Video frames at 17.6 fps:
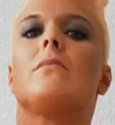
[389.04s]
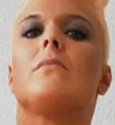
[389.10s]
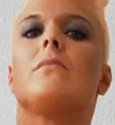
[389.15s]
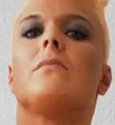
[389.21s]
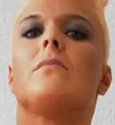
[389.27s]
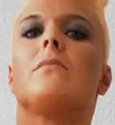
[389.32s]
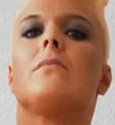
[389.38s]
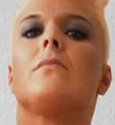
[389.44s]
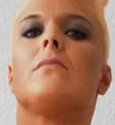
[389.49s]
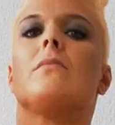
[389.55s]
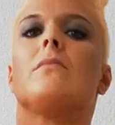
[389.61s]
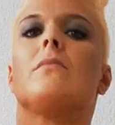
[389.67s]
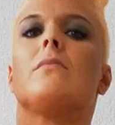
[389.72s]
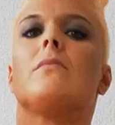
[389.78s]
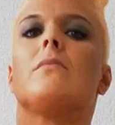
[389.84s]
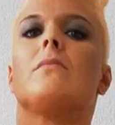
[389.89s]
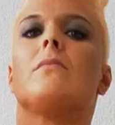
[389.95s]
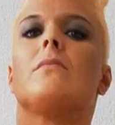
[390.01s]

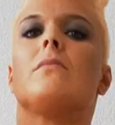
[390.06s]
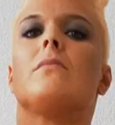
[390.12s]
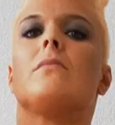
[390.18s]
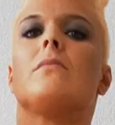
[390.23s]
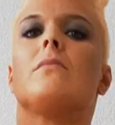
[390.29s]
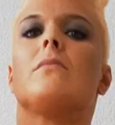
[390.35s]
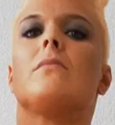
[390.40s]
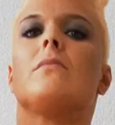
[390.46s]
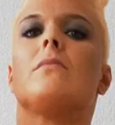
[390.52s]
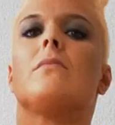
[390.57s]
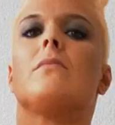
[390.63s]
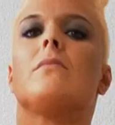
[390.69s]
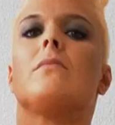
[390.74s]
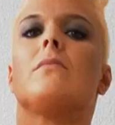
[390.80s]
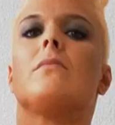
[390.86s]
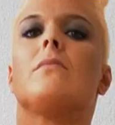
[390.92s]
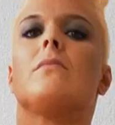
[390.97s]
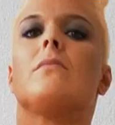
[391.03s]

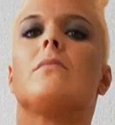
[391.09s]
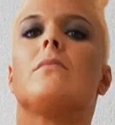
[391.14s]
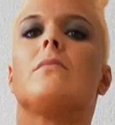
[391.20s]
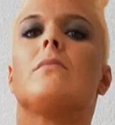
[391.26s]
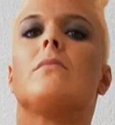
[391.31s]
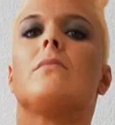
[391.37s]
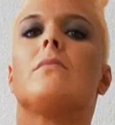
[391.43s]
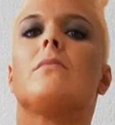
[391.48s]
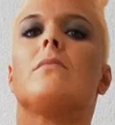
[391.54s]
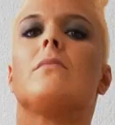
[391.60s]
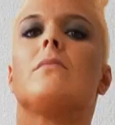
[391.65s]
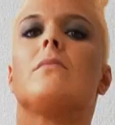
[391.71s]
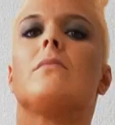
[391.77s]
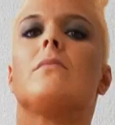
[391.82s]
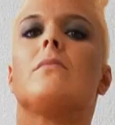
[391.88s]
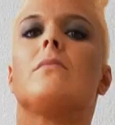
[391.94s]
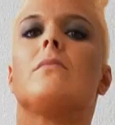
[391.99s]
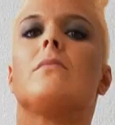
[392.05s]

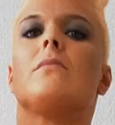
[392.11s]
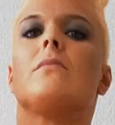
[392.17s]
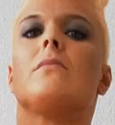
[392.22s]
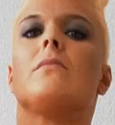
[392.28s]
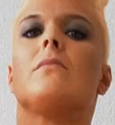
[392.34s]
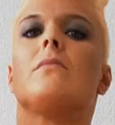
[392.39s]
This is a still picture; no speech is visible.